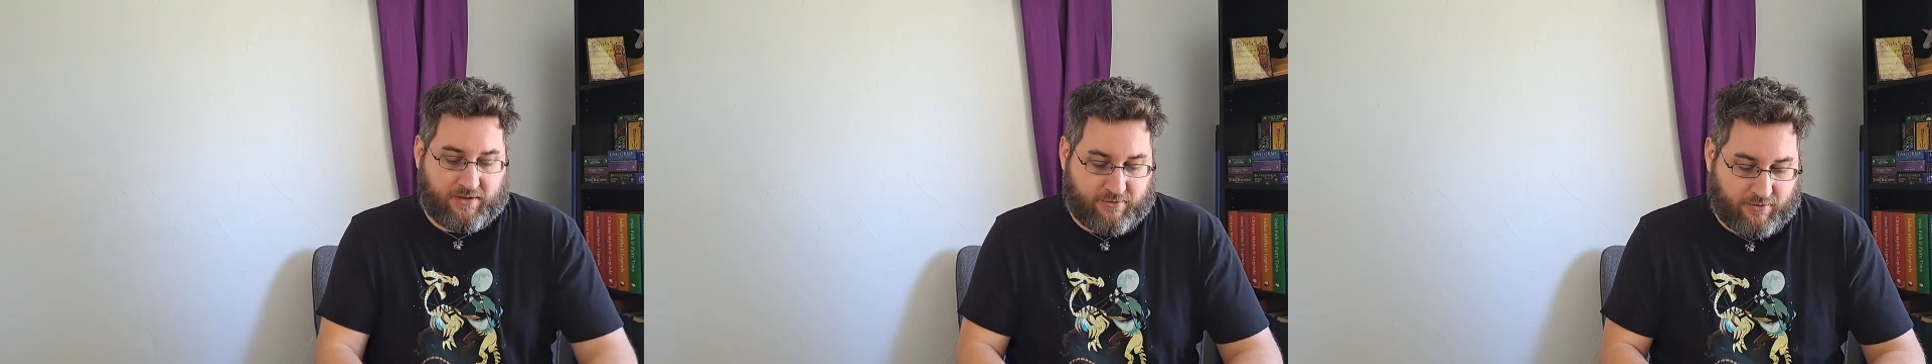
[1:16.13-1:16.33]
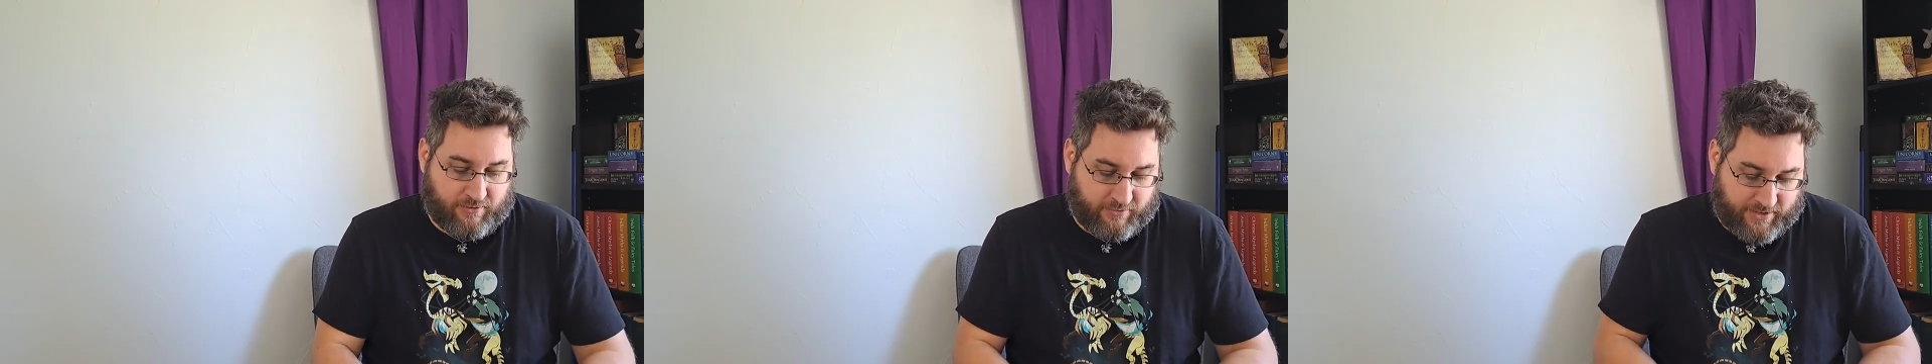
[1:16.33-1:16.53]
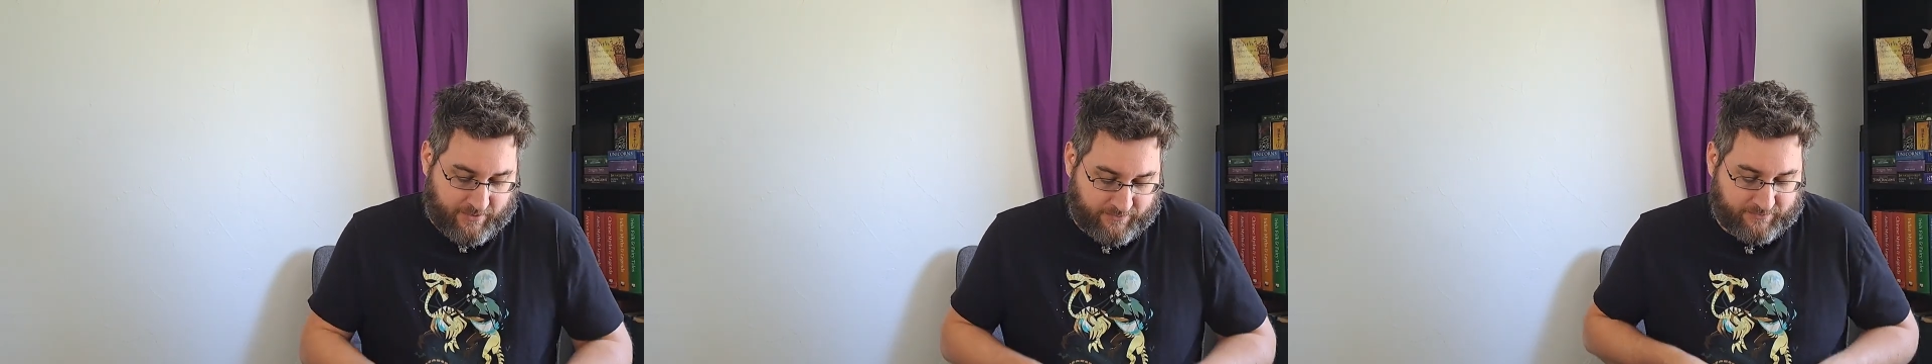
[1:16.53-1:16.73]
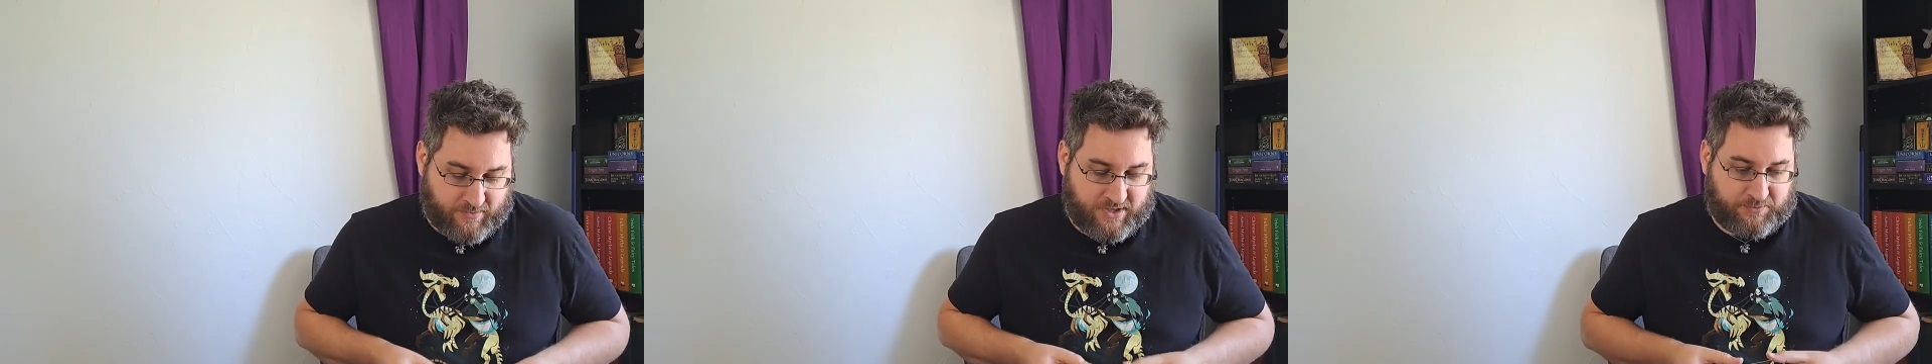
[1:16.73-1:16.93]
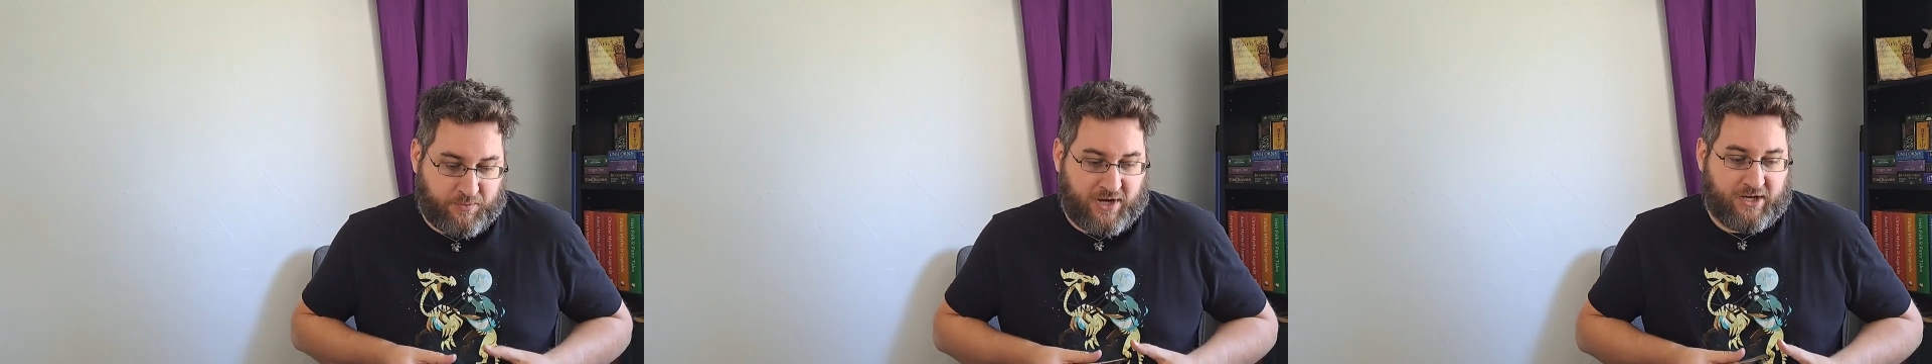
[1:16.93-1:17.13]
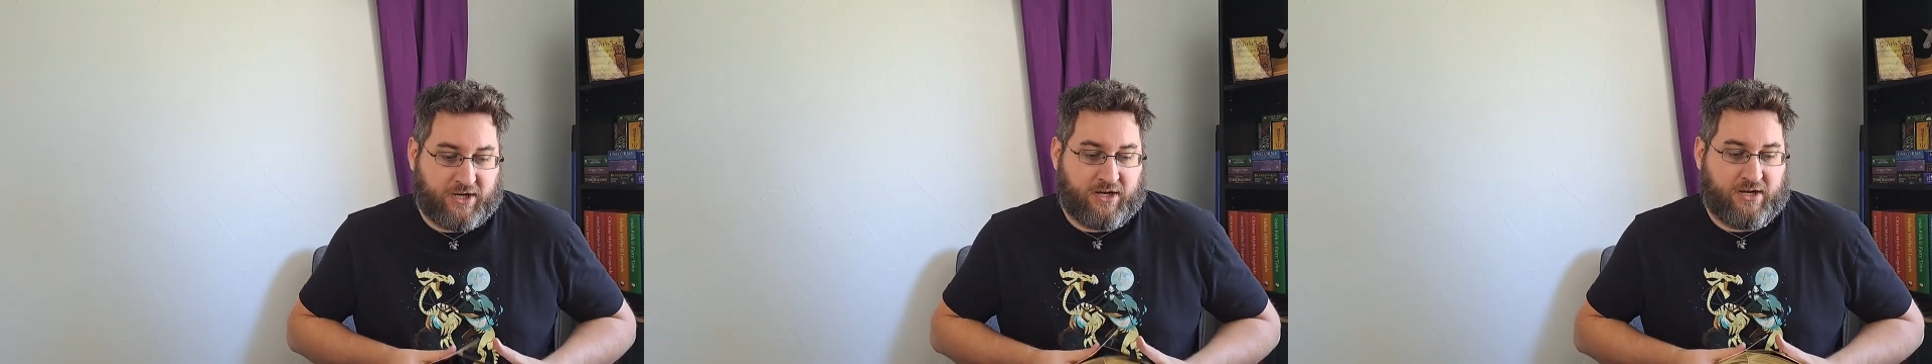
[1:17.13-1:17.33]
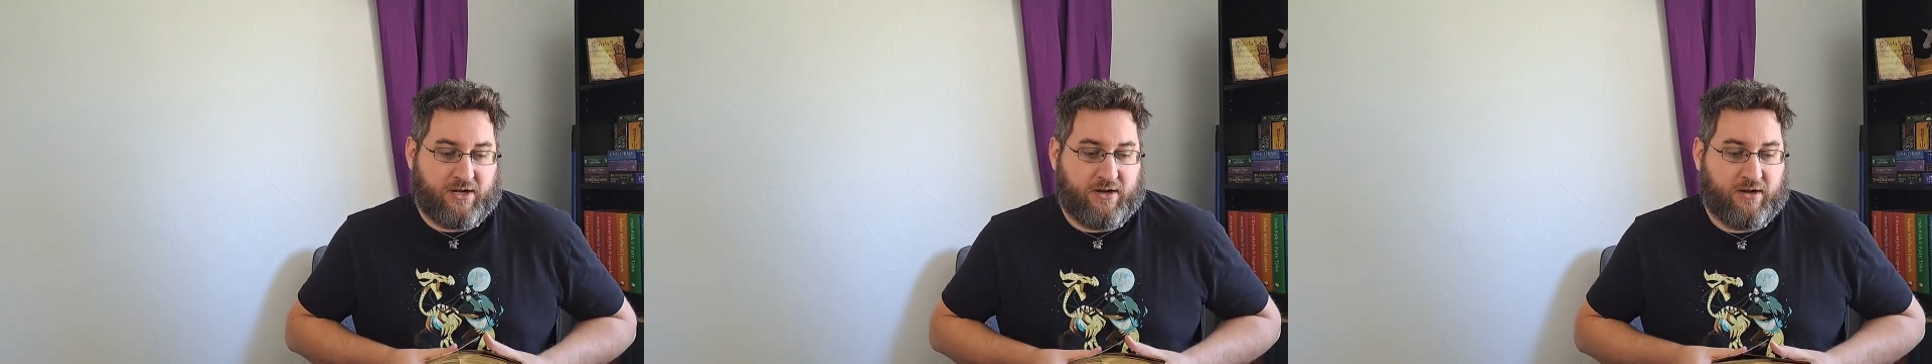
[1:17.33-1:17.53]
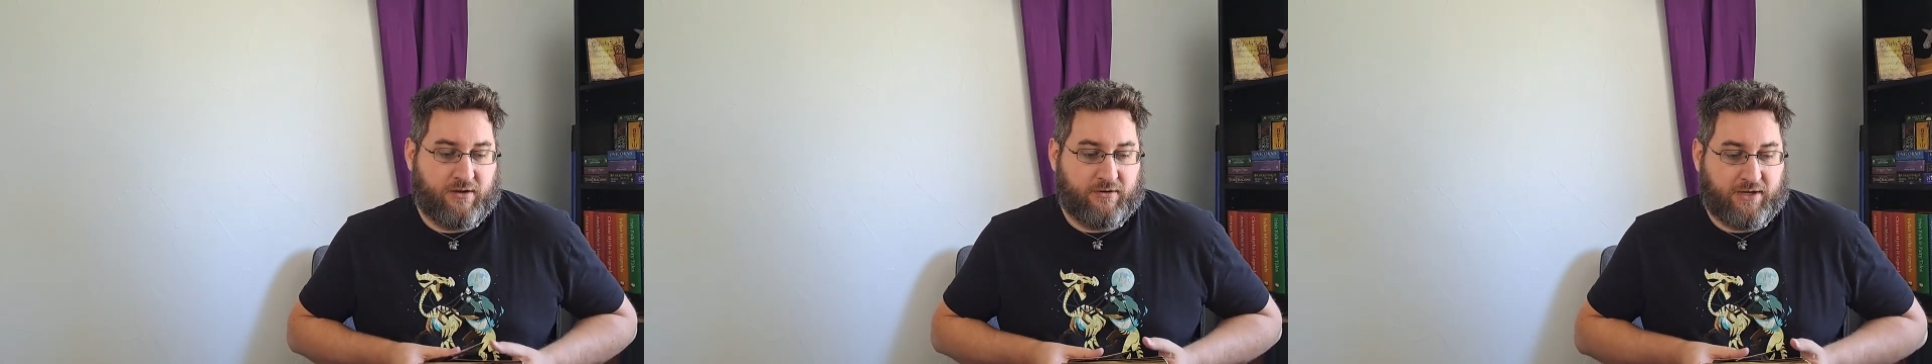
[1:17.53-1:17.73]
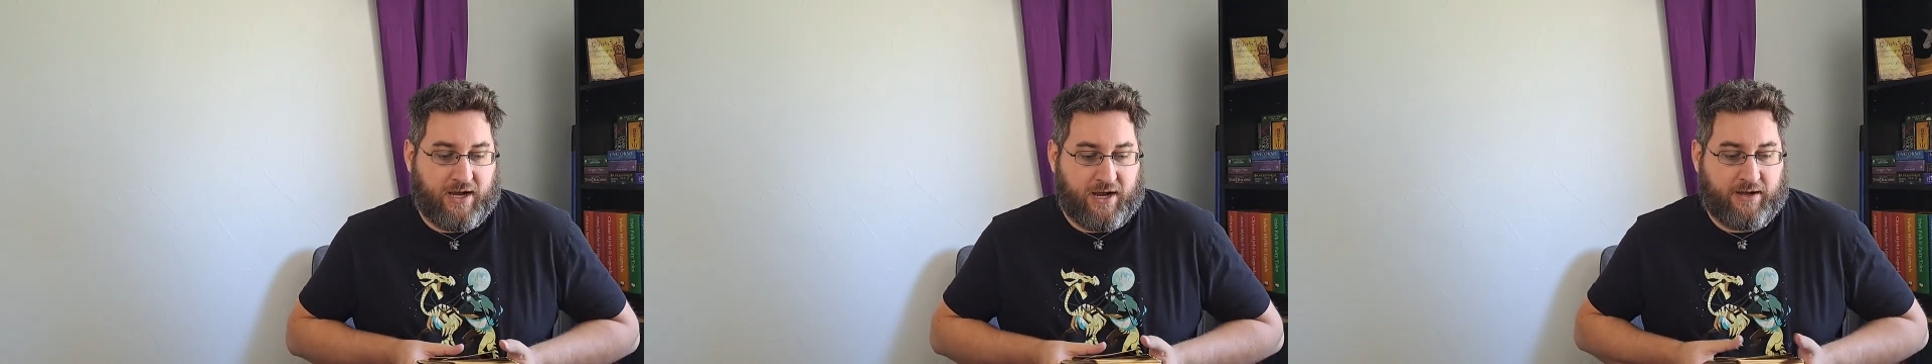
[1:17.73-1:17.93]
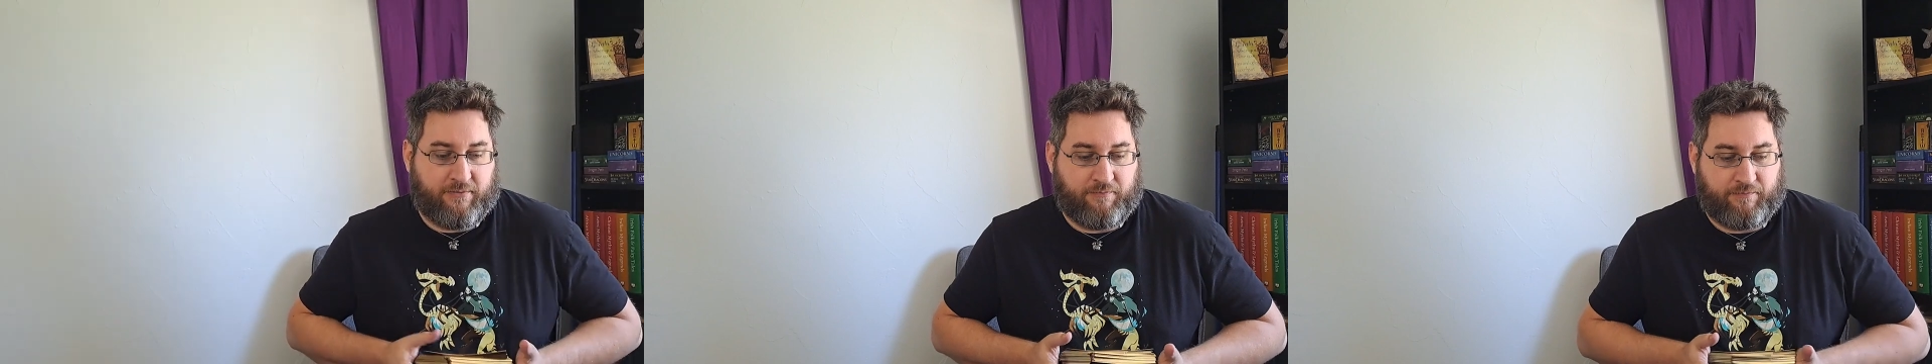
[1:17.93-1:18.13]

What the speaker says: Oh, that was much better. Okay.